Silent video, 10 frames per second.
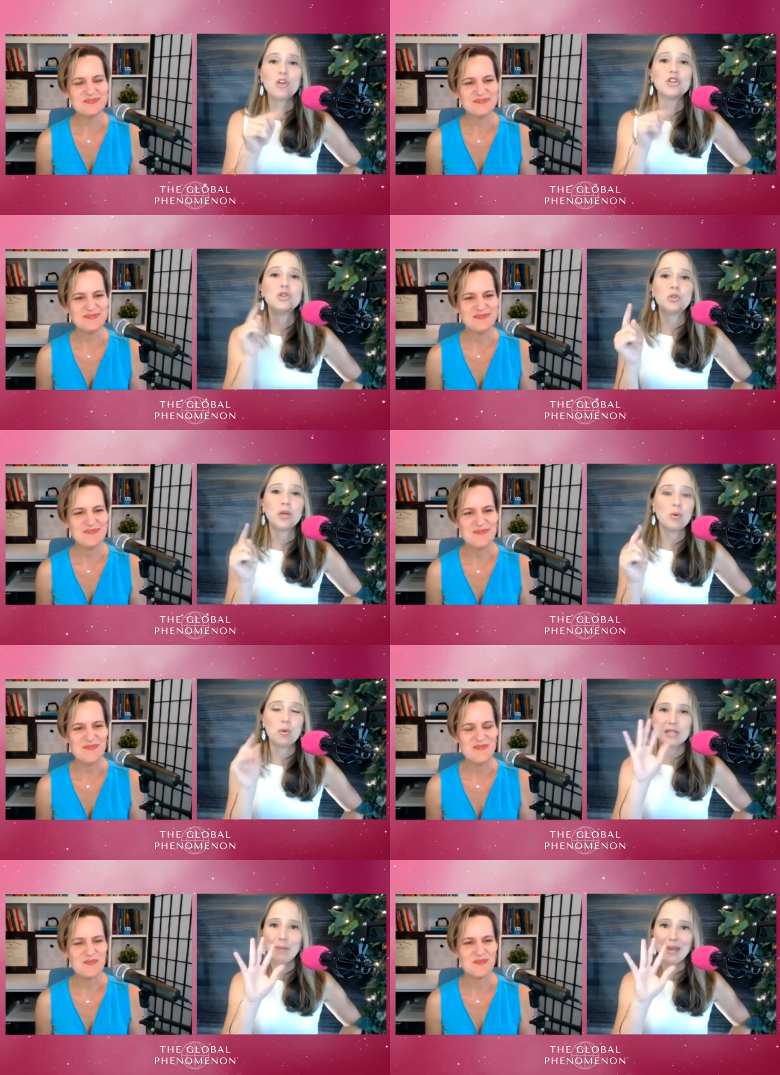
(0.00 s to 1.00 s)
Speaker 1: you doing? What
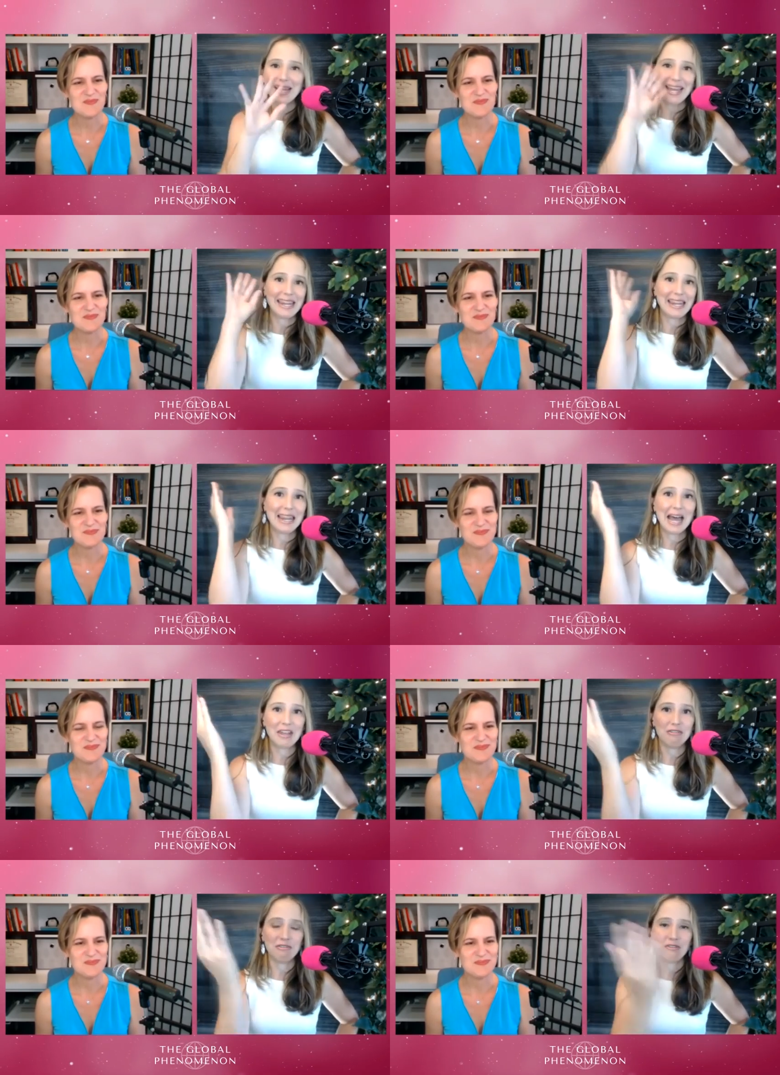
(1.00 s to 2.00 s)
was happening in
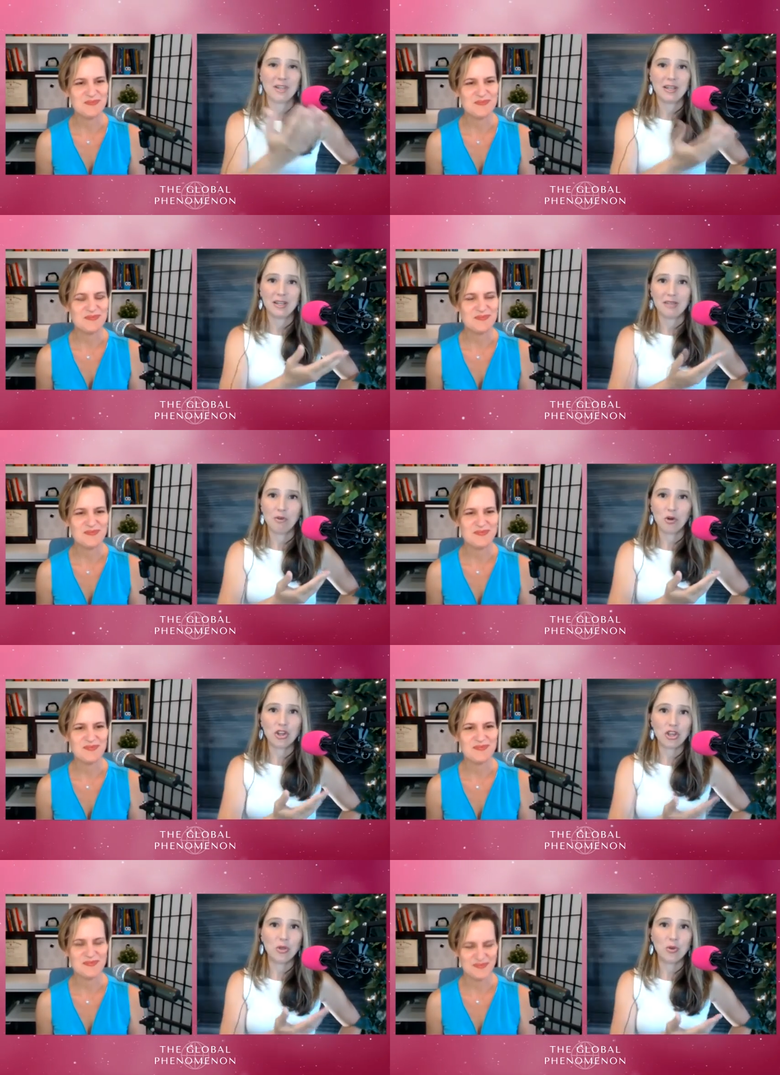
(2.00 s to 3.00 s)
life for
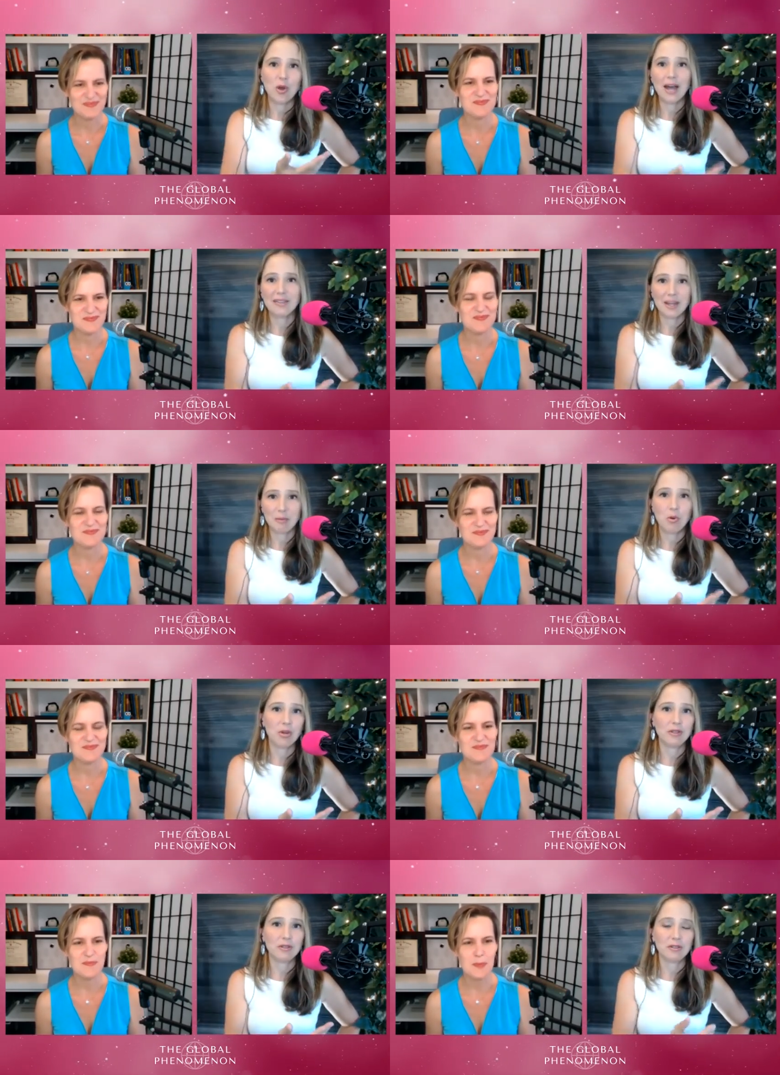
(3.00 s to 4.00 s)
you at that
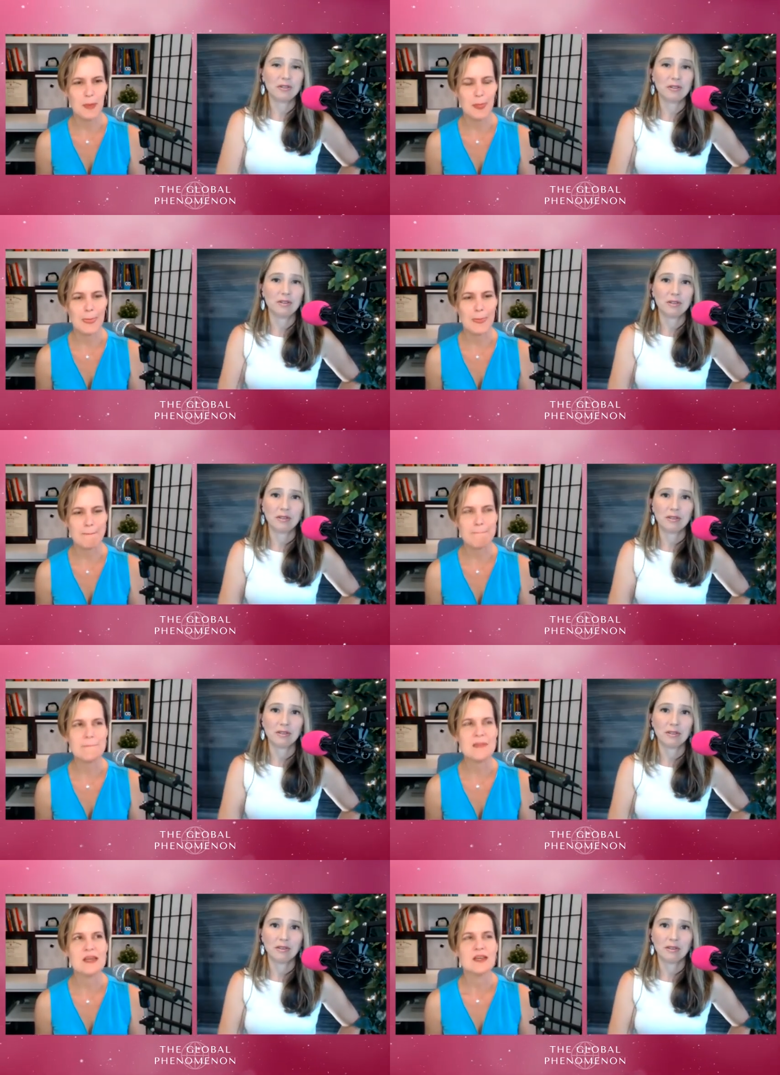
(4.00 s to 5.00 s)
point?
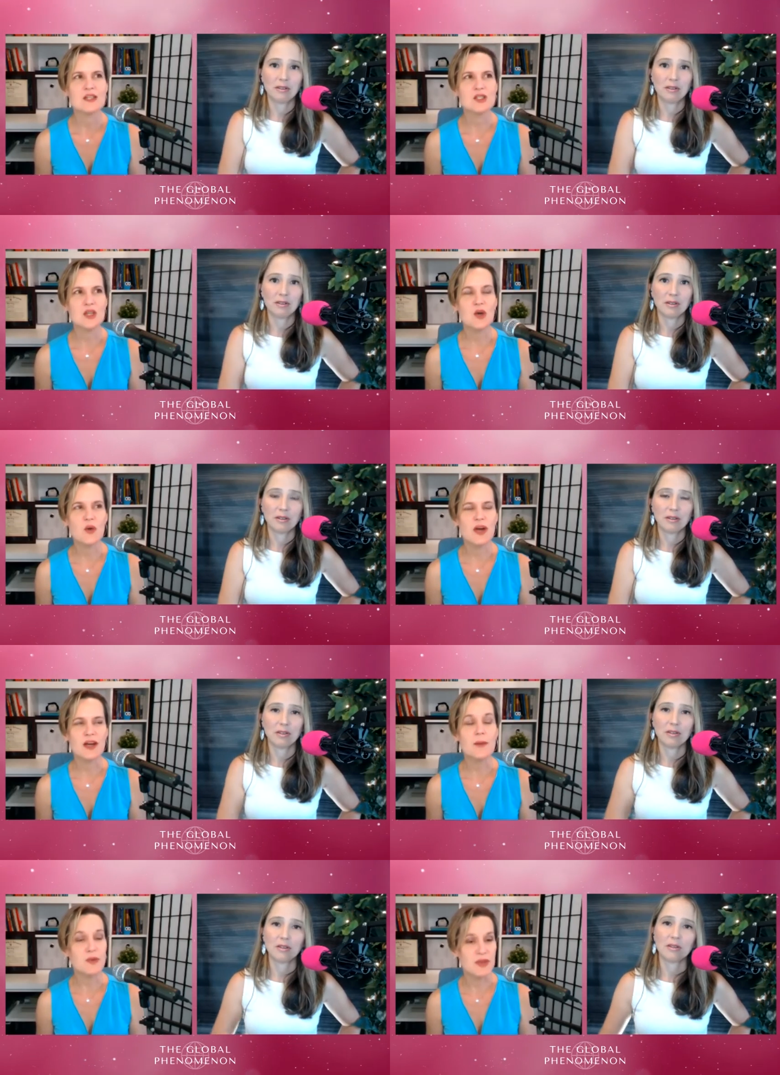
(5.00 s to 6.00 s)
Speaker 2: So a
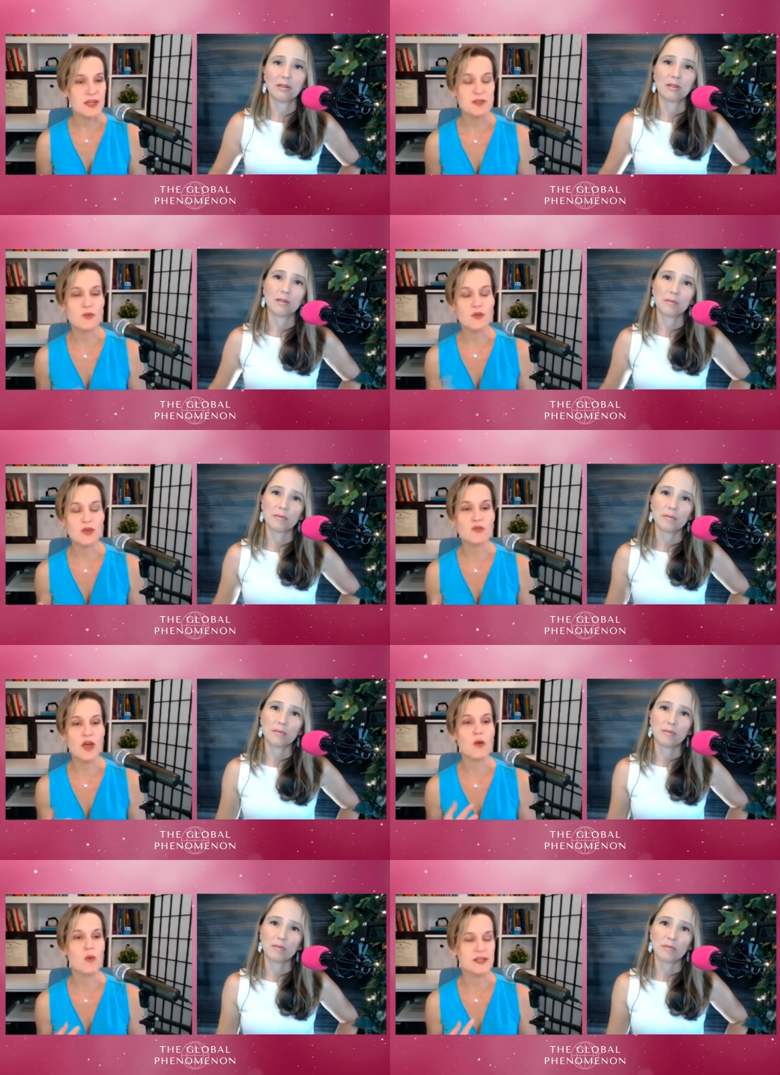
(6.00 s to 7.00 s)
couple things. So first of all,
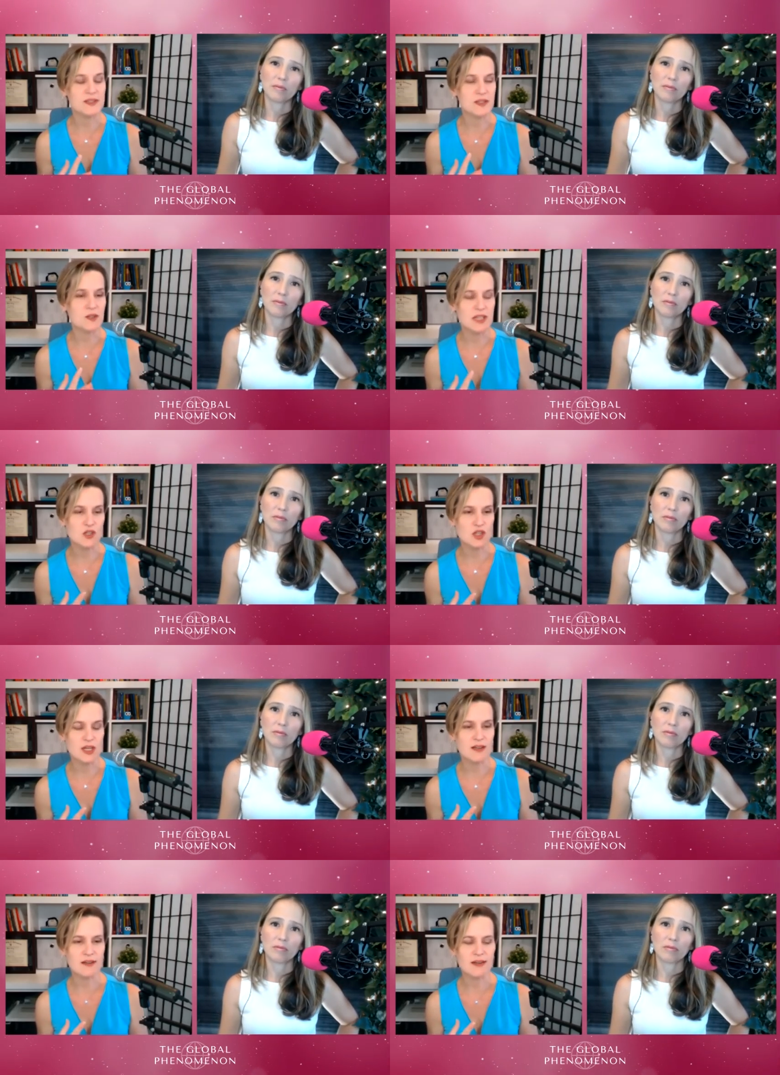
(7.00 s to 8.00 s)
I was still
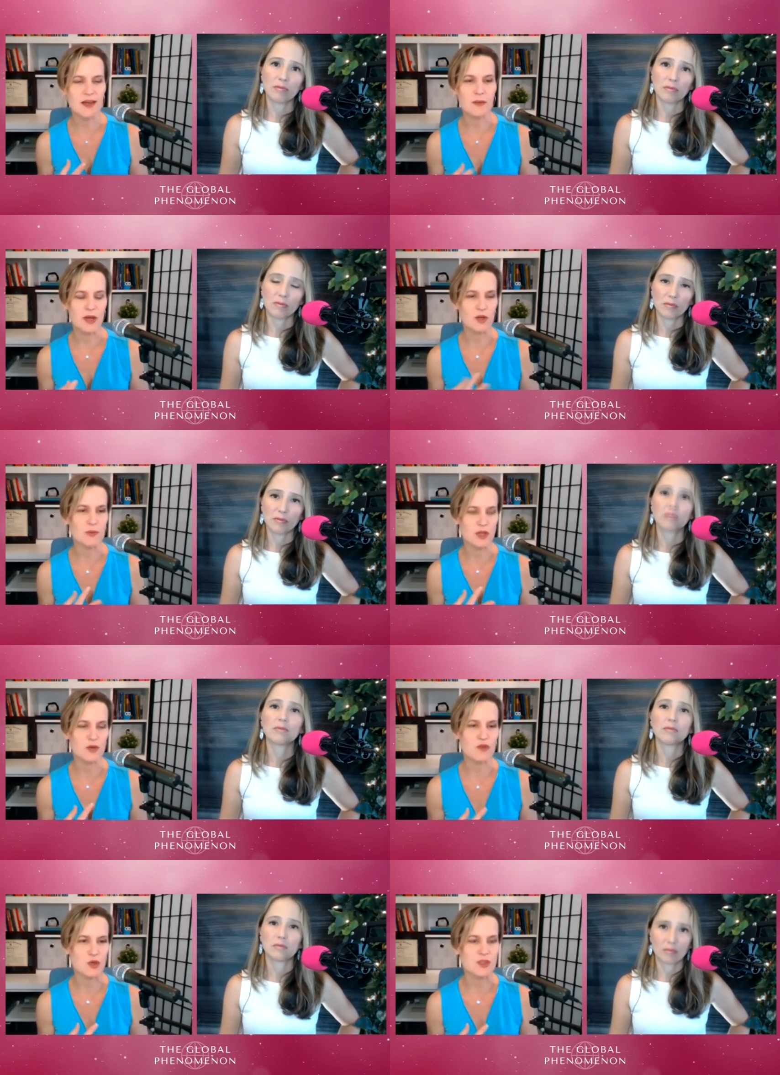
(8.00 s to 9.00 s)
teaching at Bellarmine
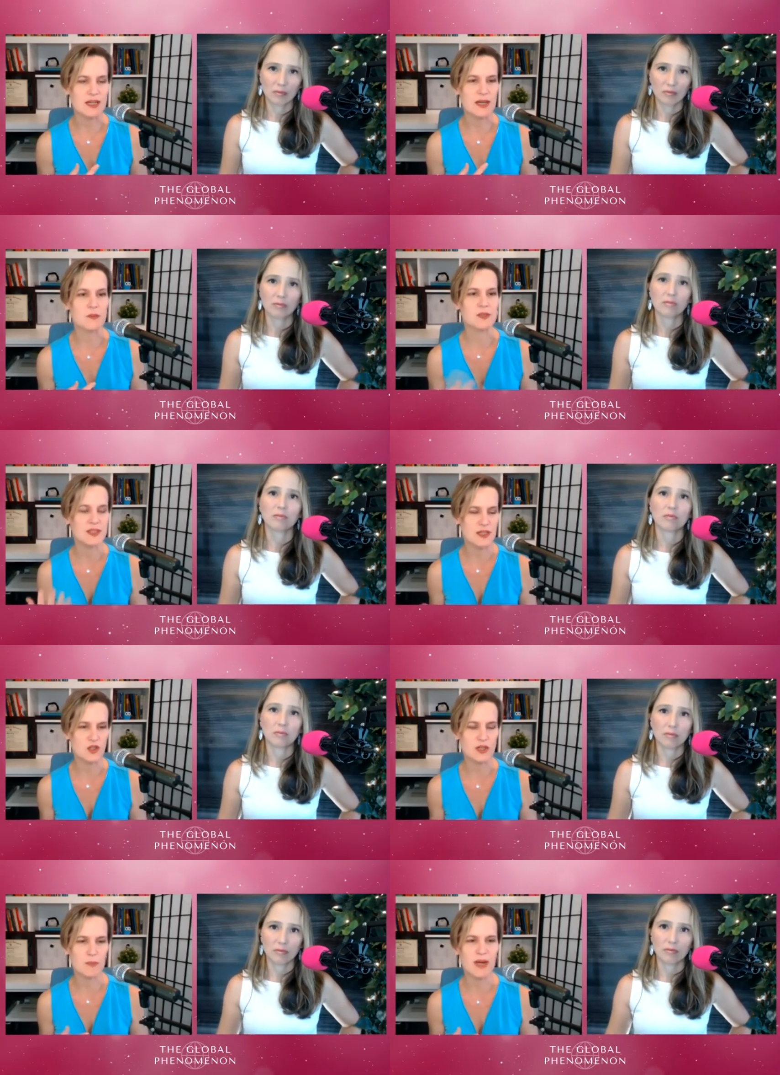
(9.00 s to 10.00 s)
University. I was
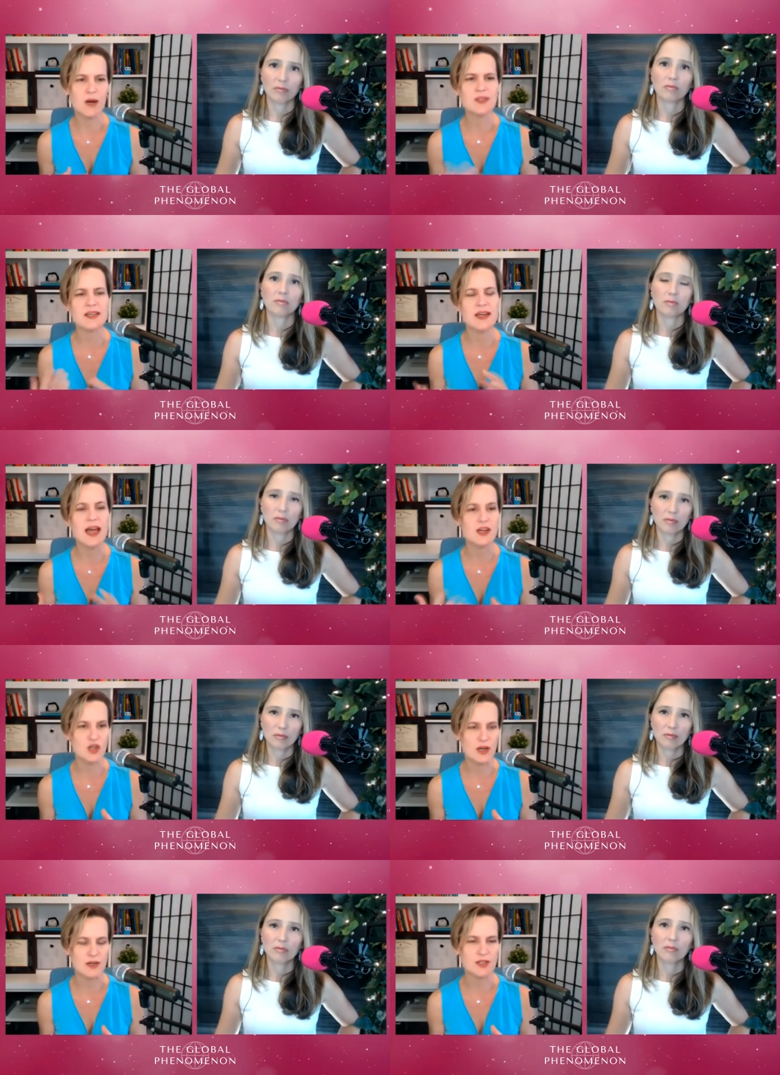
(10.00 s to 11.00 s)
teaching, but I was an
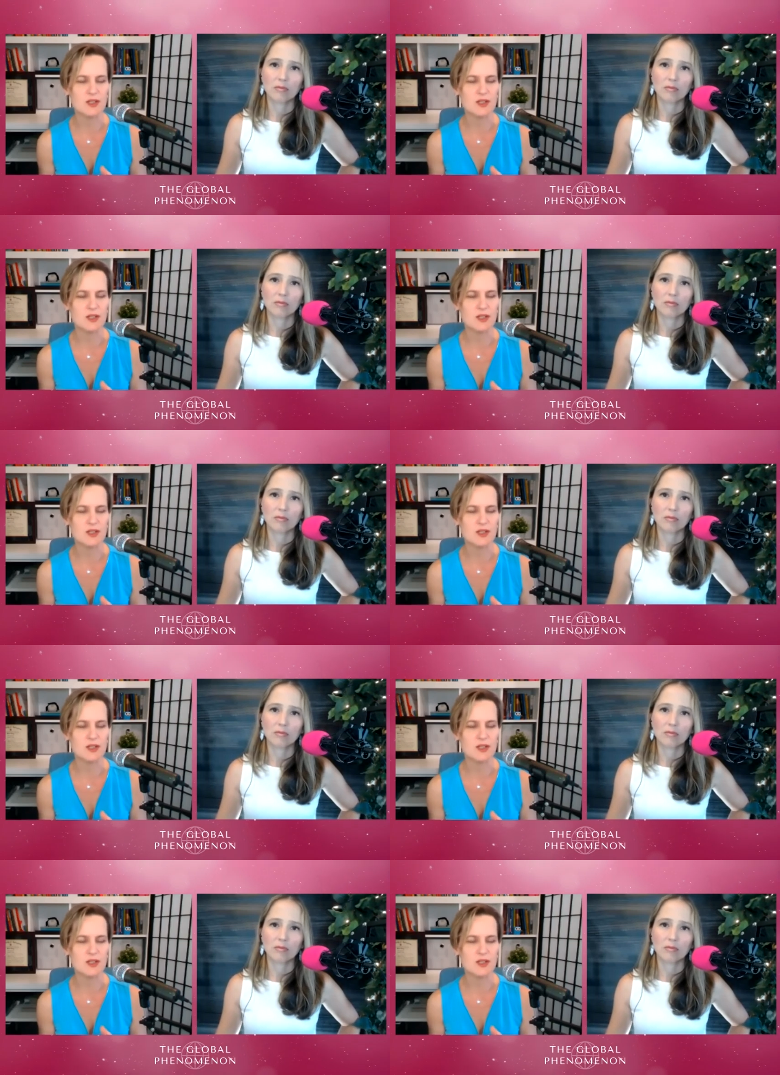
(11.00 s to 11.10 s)
adjunct.